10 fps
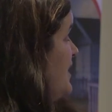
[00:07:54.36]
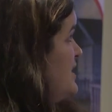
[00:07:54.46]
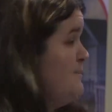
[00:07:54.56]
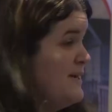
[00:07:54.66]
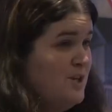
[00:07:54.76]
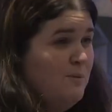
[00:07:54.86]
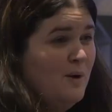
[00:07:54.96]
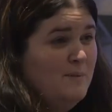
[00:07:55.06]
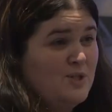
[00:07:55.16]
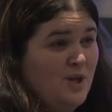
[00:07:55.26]
Special
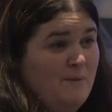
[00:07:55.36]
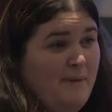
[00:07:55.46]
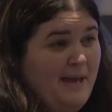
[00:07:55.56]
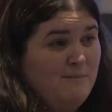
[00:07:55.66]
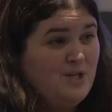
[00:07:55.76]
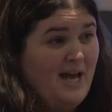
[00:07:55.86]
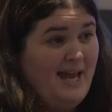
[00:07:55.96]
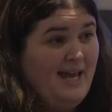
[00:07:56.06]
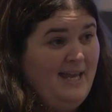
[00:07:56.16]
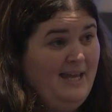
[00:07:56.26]
appointments on the
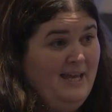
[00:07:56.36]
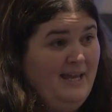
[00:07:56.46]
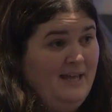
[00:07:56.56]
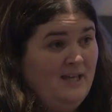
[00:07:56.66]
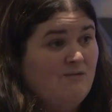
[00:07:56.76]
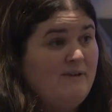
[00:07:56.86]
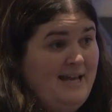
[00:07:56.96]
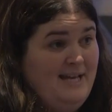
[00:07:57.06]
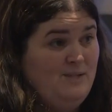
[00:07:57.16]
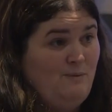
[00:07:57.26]
BMJ
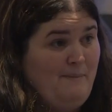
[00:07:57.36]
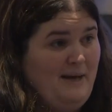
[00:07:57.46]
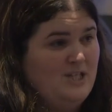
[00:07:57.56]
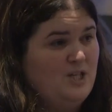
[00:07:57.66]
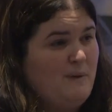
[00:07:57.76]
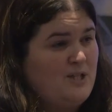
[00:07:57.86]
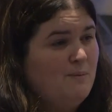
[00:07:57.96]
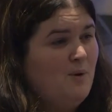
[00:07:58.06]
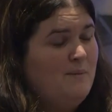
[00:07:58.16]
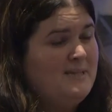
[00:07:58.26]
careers webpage. So special
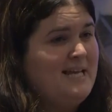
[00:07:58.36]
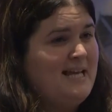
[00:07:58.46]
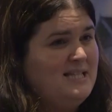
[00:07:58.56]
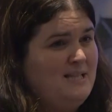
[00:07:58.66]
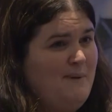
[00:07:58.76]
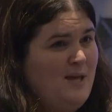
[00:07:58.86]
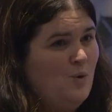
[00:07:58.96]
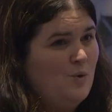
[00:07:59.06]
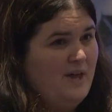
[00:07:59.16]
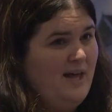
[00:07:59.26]
appointments tends to be
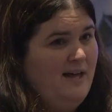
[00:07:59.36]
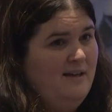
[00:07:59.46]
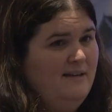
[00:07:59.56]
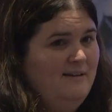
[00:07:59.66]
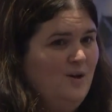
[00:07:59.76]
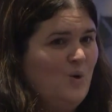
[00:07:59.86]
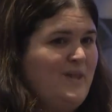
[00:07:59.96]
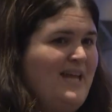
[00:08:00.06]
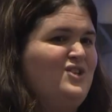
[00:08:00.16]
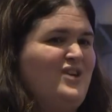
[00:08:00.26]
all the
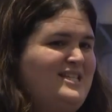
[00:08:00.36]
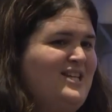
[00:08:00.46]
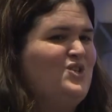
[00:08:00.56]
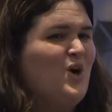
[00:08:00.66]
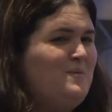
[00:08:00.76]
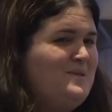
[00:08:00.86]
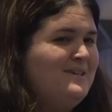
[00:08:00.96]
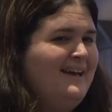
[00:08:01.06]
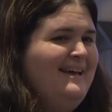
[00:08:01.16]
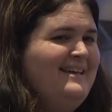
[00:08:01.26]
interesting jobs.
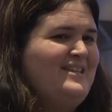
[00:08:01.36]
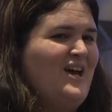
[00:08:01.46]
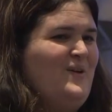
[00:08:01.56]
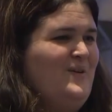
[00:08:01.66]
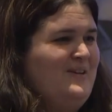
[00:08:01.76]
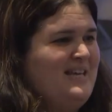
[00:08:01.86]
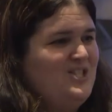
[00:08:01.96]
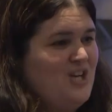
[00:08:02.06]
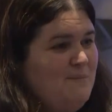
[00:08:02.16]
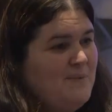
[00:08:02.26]
So
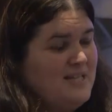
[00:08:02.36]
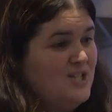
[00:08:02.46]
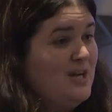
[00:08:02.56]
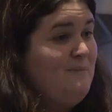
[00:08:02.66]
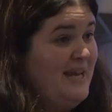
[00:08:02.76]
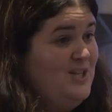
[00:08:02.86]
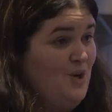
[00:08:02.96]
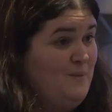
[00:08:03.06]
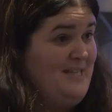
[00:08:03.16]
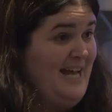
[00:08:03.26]
there's a GP
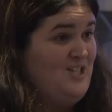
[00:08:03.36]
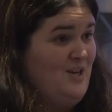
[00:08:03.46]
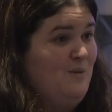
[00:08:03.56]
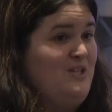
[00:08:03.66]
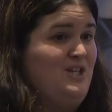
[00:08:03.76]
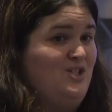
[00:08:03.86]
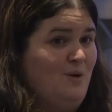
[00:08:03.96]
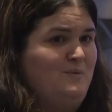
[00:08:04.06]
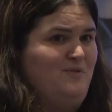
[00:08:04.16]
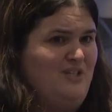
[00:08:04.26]
jobs section, which is
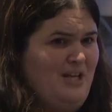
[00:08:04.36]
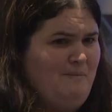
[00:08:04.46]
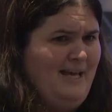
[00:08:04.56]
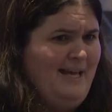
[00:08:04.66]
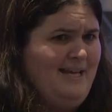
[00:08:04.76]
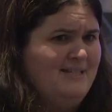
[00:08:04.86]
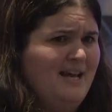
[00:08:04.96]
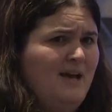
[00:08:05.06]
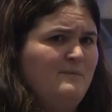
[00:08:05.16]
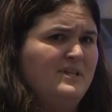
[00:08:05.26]
jobs for GPs,
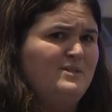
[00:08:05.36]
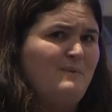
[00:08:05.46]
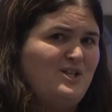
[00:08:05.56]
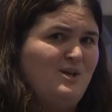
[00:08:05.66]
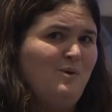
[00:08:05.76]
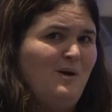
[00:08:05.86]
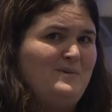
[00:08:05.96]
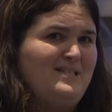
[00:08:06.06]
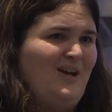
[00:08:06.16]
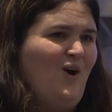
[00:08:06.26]
but the special
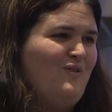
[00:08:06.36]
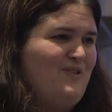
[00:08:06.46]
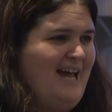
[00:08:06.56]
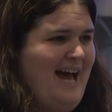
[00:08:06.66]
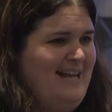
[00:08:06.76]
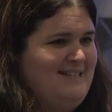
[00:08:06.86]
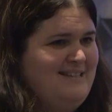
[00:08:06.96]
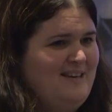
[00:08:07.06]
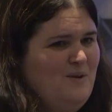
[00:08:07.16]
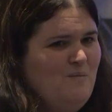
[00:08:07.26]
appointments thing often
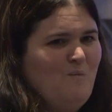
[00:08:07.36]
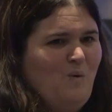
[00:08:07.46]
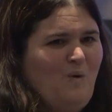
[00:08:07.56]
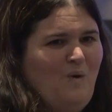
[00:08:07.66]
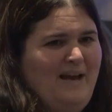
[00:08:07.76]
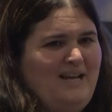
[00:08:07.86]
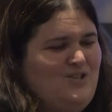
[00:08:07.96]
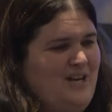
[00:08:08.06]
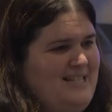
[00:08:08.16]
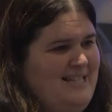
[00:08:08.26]
has more
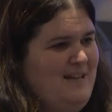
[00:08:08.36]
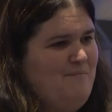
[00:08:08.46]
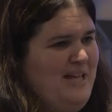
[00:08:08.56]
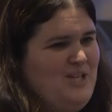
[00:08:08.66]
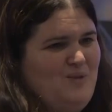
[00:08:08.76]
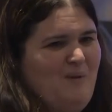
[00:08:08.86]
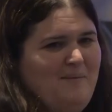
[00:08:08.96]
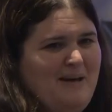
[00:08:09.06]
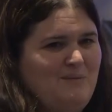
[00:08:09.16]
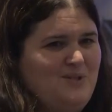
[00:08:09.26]
interesting bits you
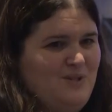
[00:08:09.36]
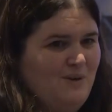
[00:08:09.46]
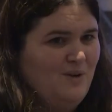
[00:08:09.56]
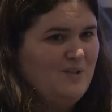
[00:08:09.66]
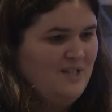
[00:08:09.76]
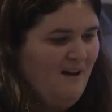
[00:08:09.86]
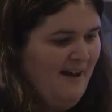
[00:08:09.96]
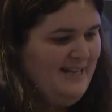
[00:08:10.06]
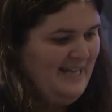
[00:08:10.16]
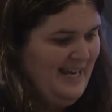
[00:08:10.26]
might be able to do
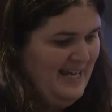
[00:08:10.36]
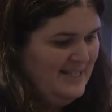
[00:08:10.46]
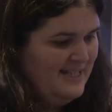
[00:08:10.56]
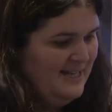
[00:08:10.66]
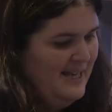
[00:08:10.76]
alongside in it.